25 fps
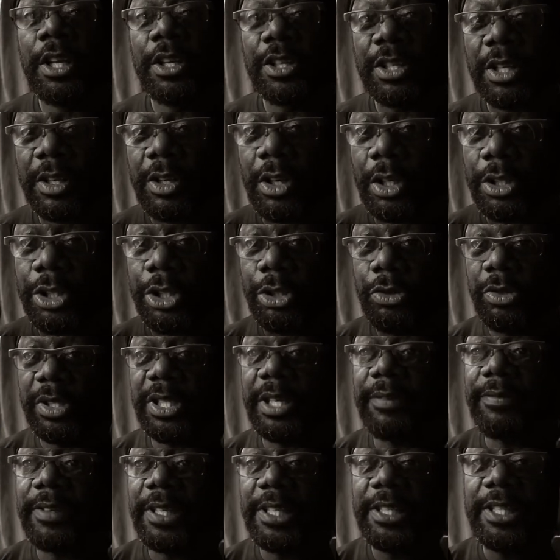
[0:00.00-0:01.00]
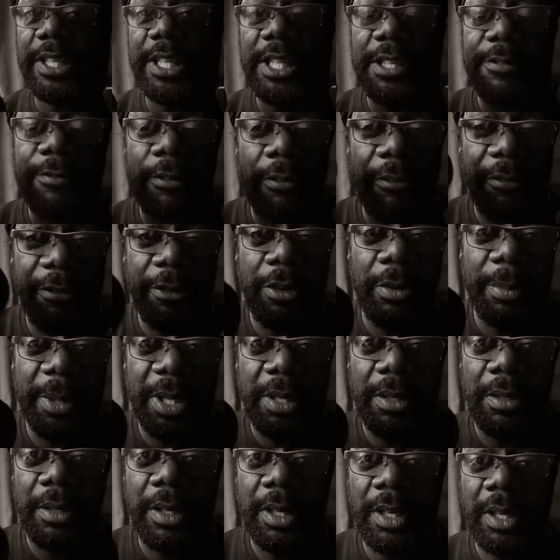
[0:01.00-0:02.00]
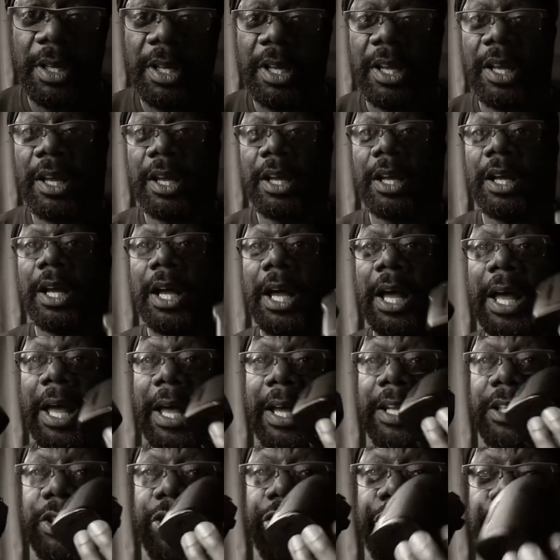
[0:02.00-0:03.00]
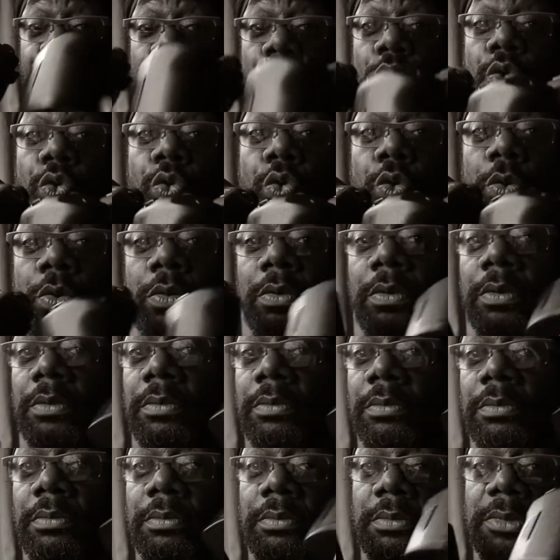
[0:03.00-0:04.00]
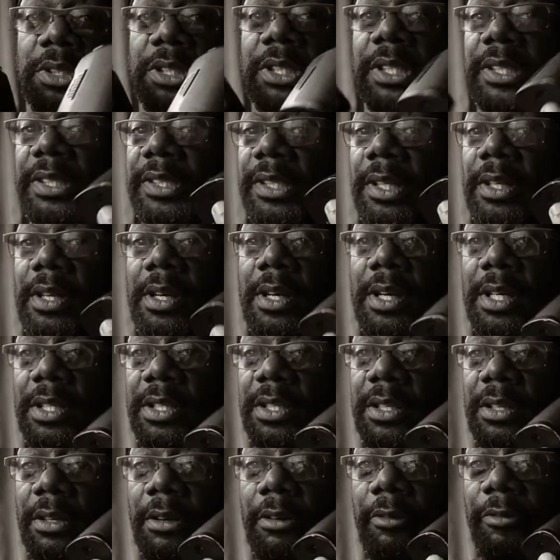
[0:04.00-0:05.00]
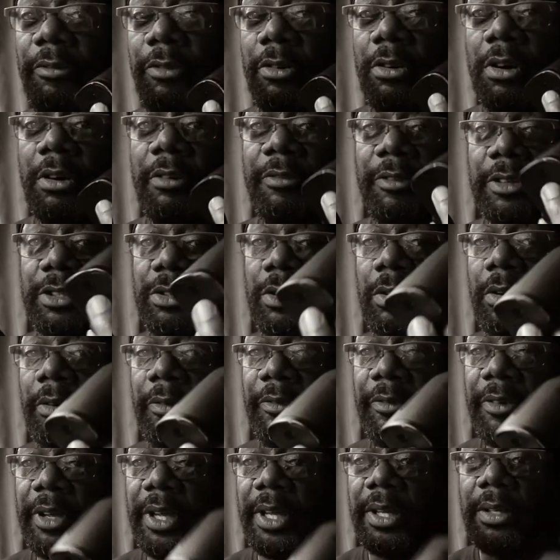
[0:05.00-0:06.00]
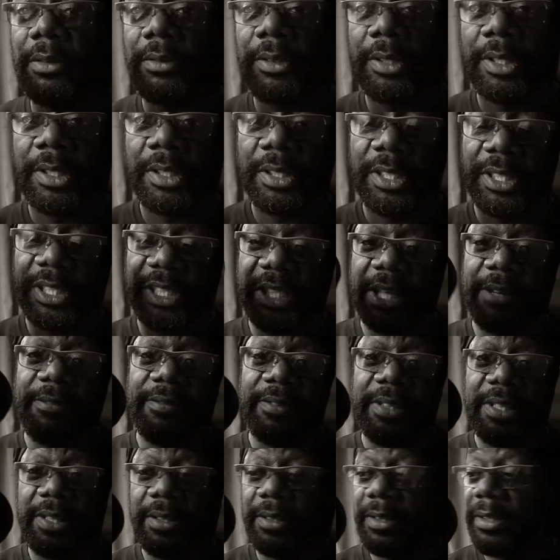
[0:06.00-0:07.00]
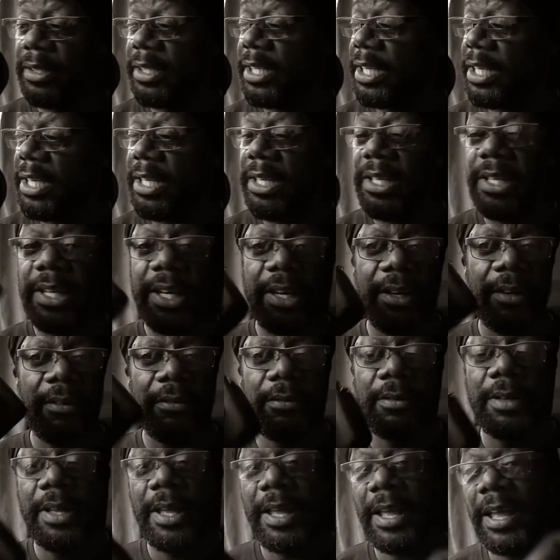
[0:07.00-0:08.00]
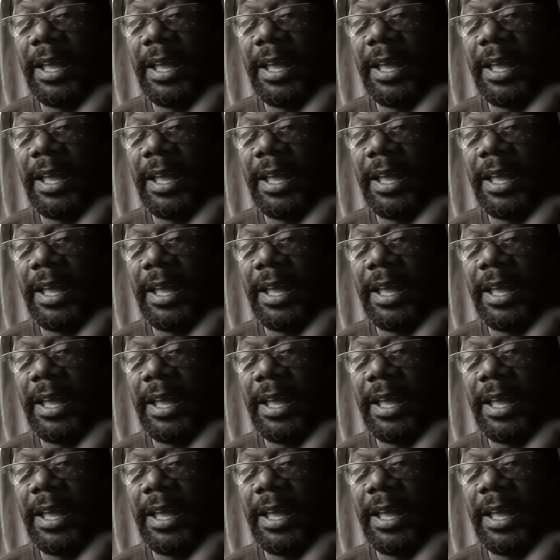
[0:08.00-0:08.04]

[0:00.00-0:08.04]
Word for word: So I've got two 70Ds for filming and two DSLRs for photography. The 7D now